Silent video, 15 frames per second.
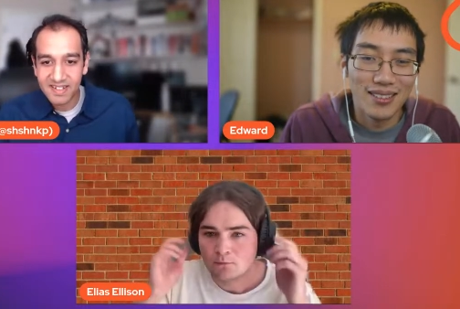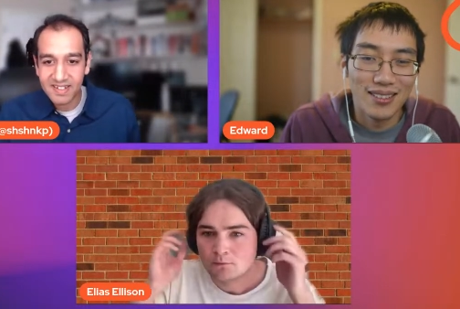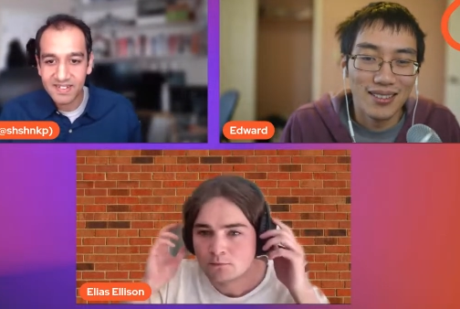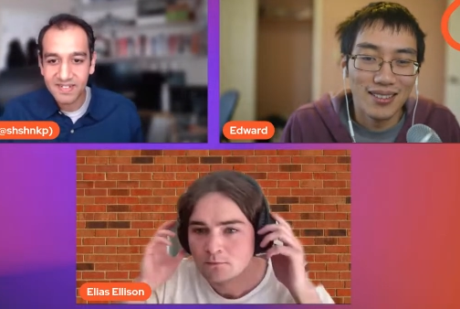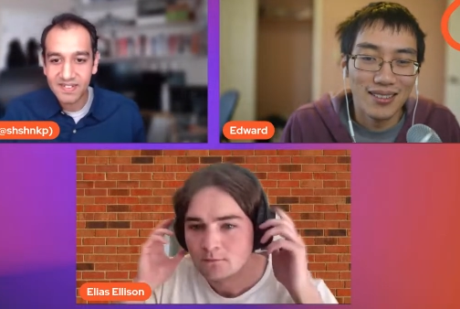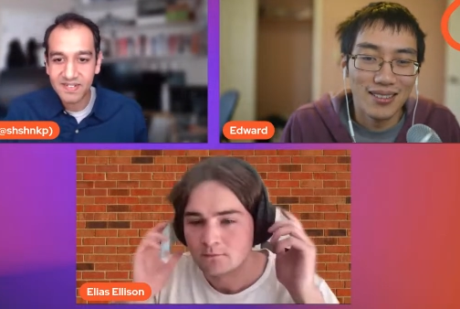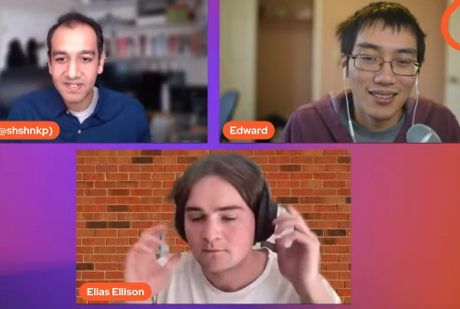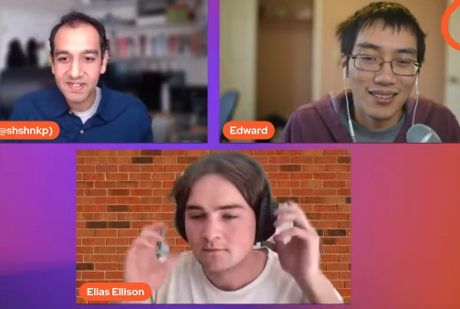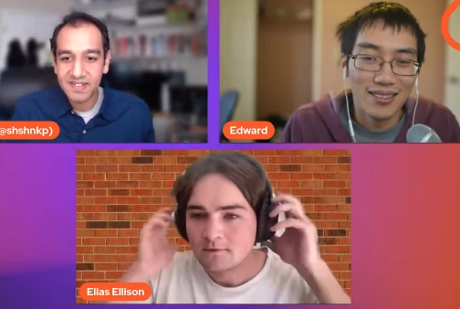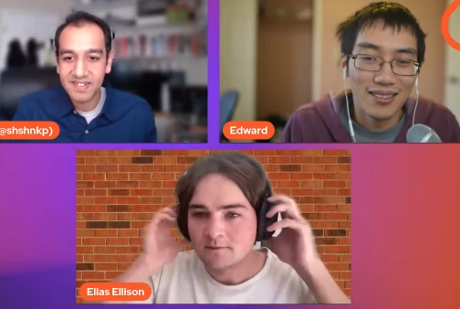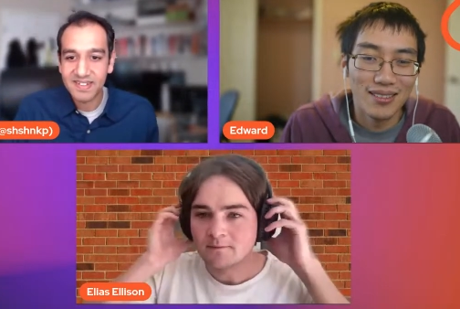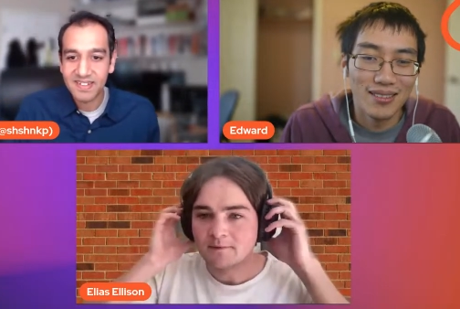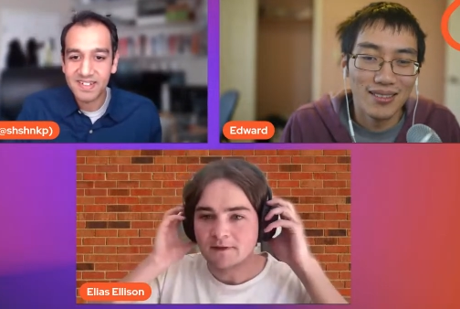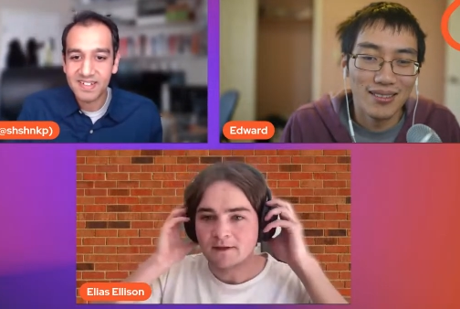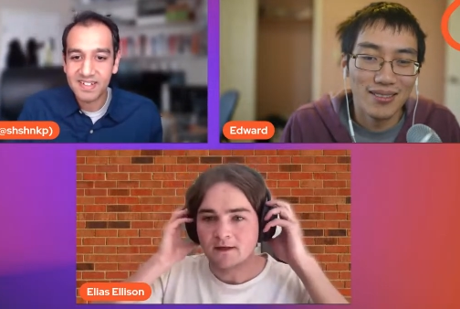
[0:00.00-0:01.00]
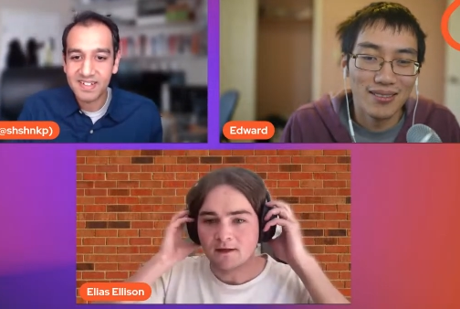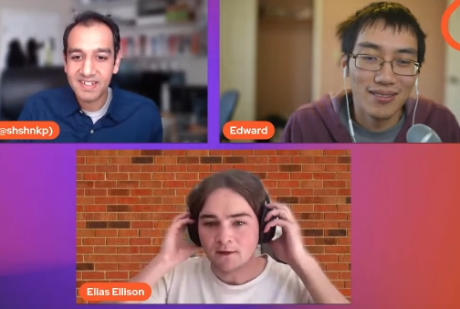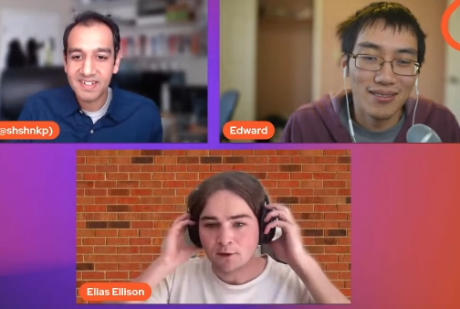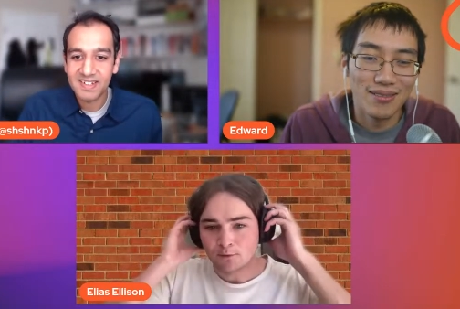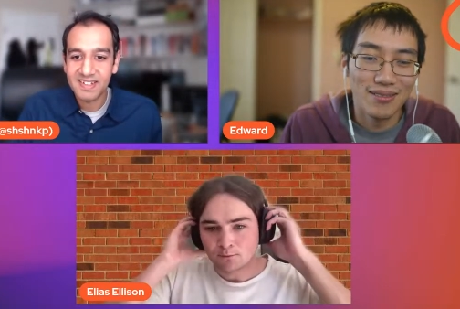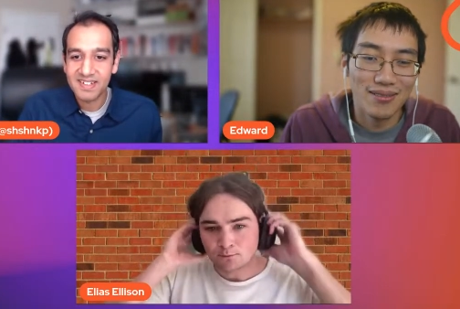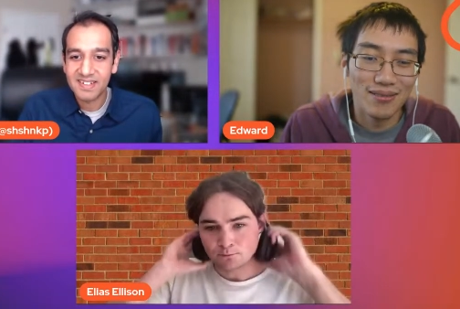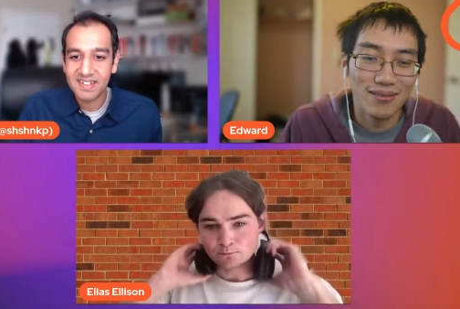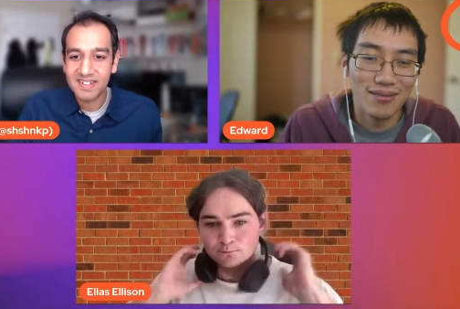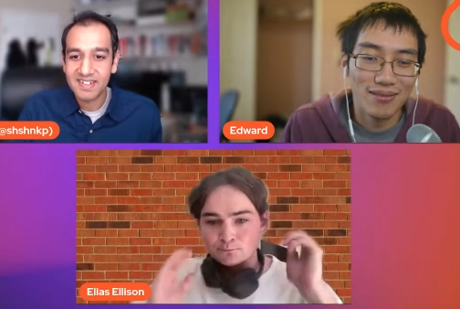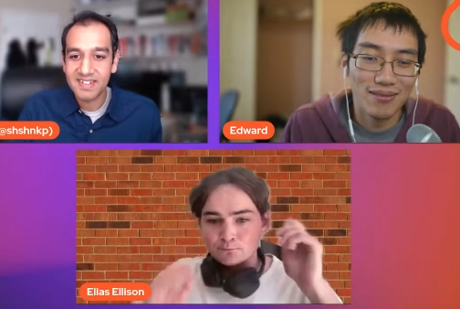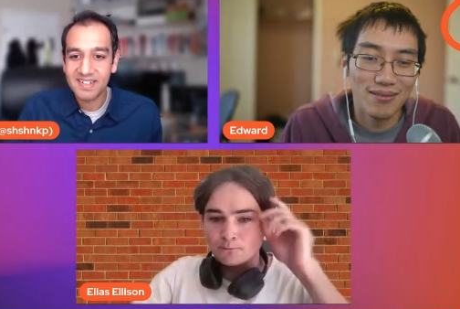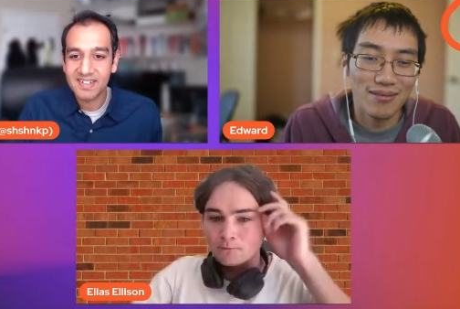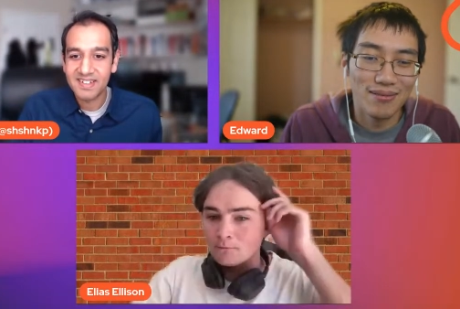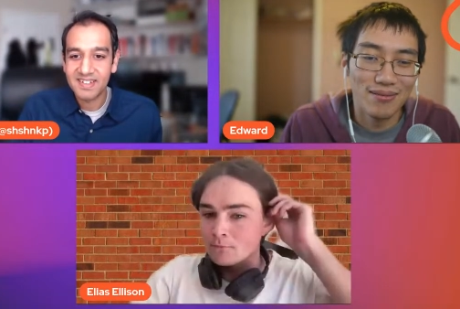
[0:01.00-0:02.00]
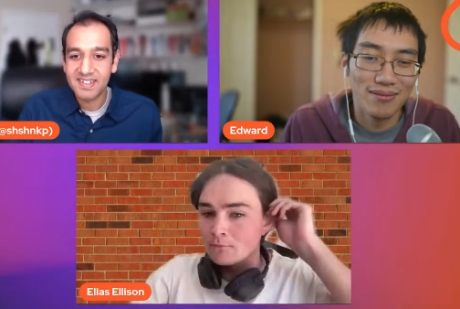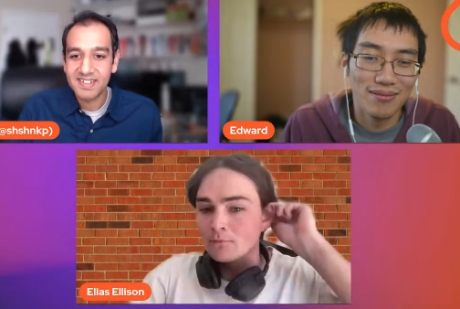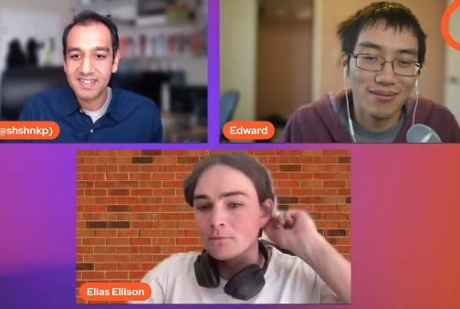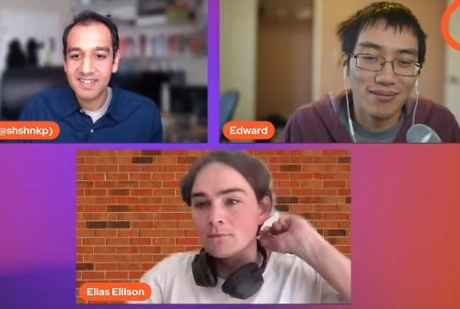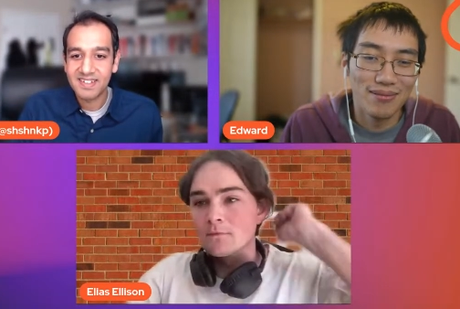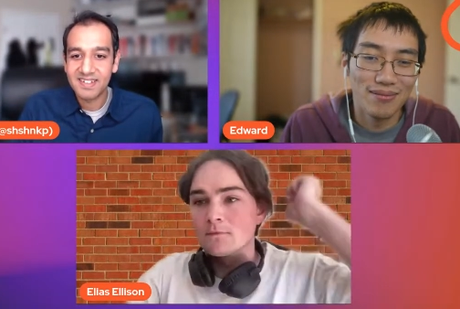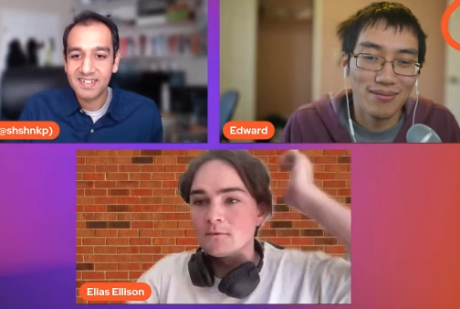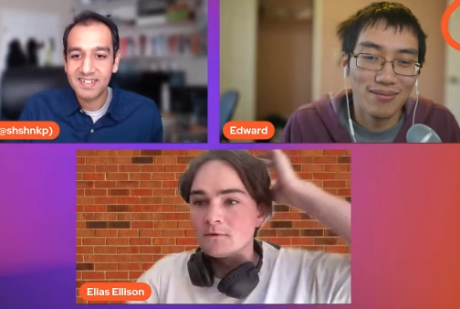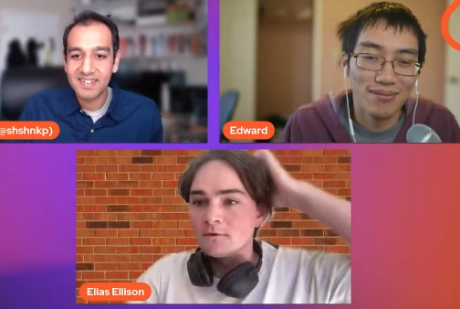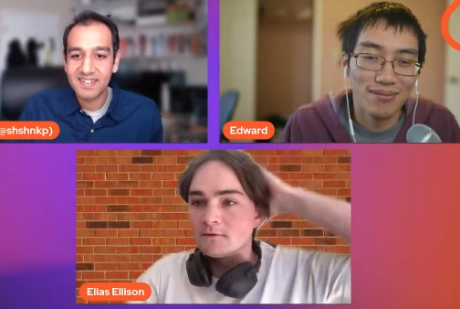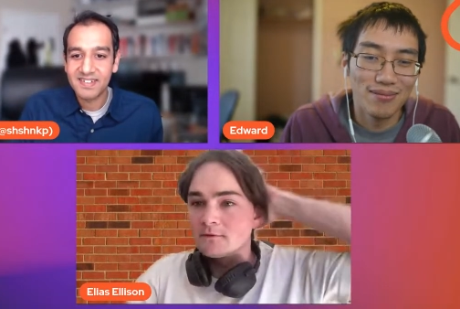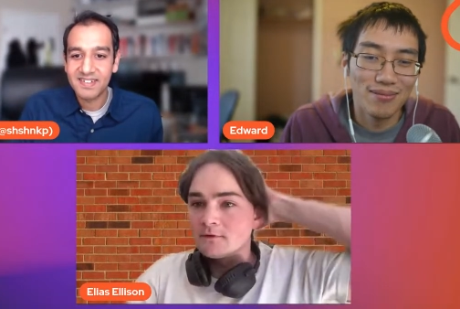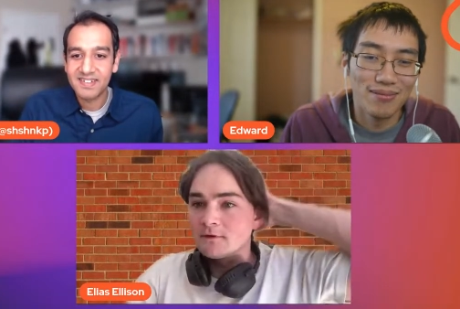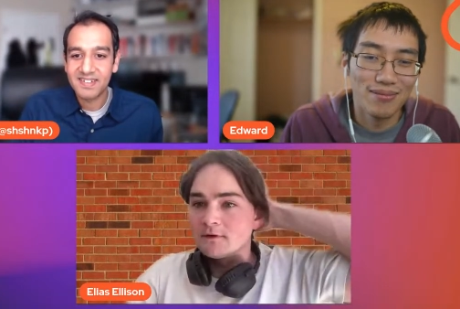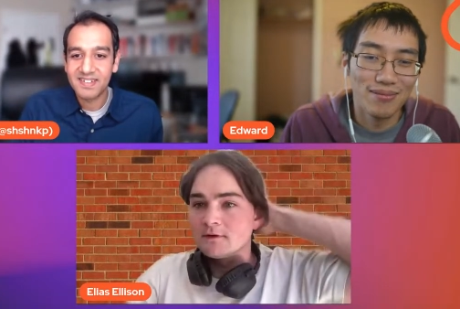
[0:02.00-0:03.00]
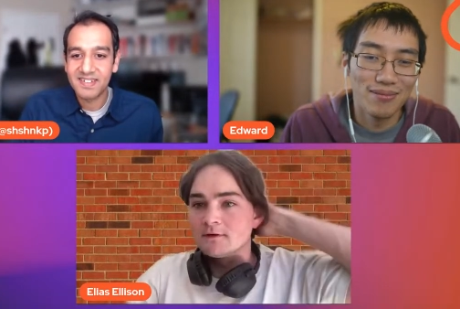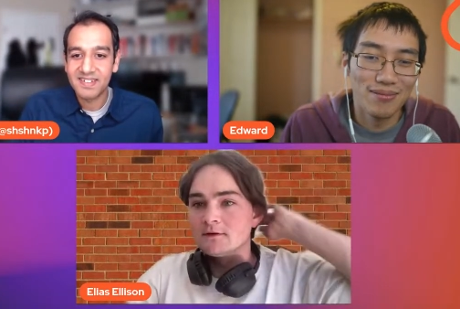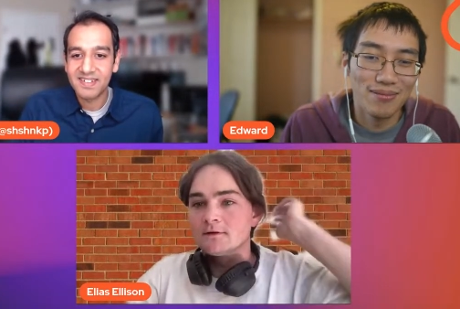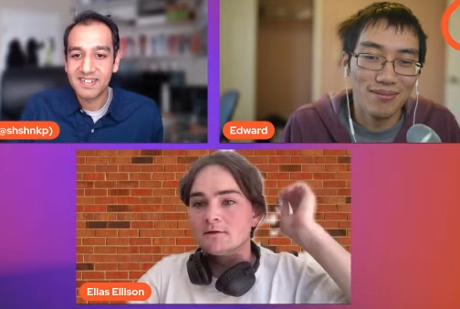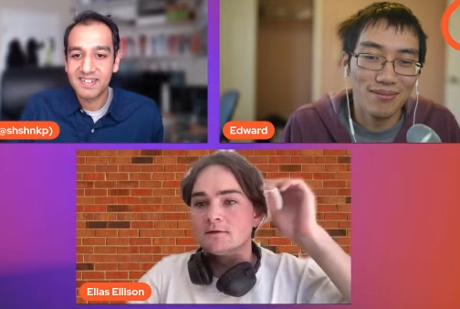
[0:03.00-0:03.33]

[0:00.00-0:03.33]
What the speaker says: No one is speaking in this clip.